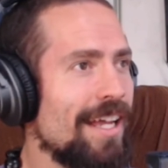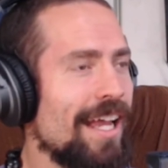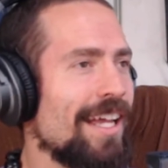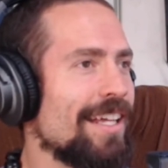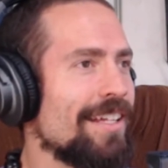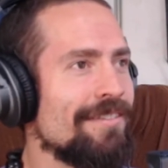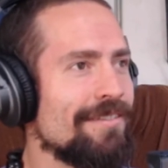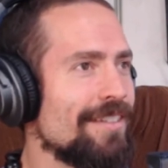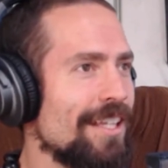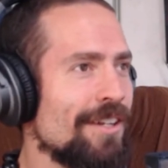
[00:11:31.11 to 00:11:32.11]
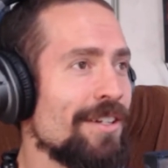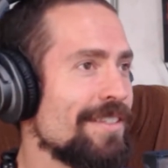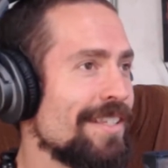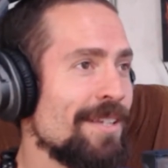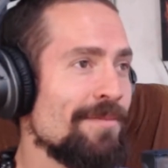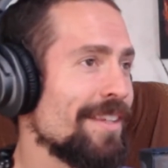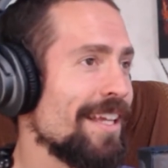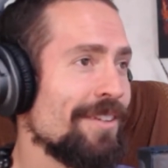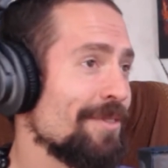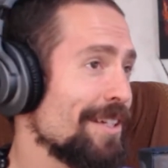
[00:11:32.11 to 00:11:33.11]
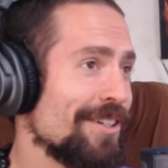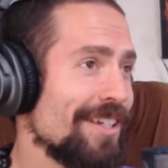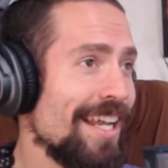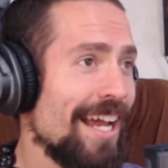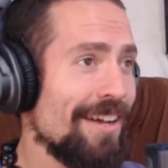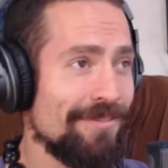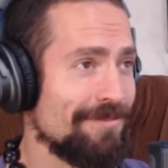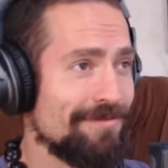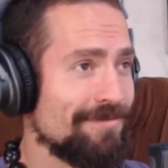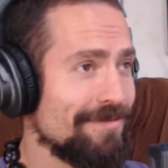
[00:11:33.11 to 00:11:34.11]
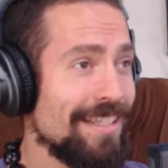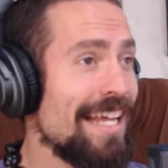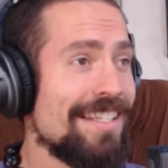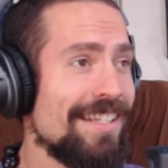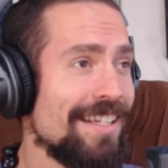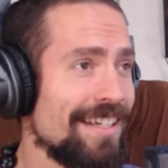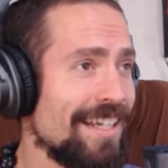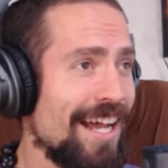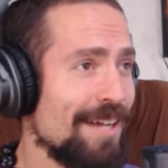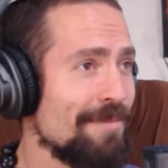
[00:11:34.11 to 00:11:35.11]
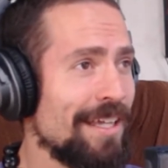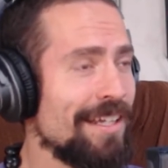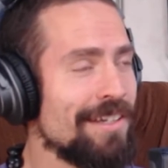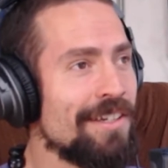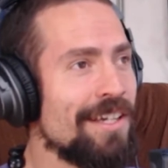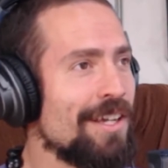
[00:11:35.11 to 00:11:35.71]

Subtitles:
And, it seems like we couldn't have less in common,